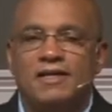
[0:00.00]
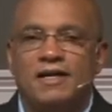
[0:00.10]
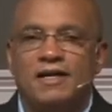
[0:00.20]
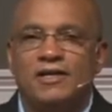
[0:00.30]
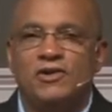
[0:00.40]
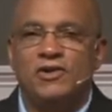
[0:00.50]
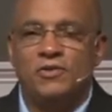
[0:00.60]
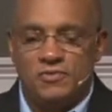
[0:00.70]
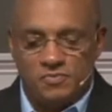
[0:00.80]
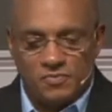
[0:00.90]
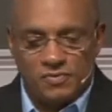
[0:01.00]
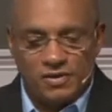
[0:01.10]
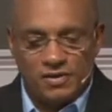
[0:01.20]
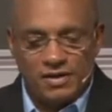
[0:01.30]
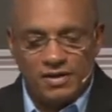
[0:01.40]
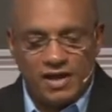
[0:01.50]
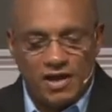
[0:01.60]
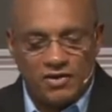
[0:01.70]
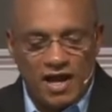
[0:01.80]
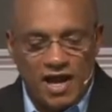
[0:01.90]
Newton
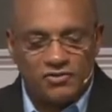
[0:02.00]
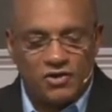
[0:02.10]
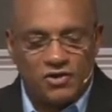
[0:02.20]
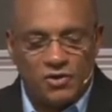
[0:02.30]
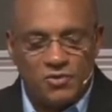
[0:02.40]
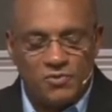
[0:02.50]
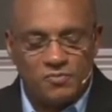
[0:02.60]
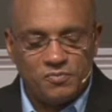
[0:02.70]
County High School.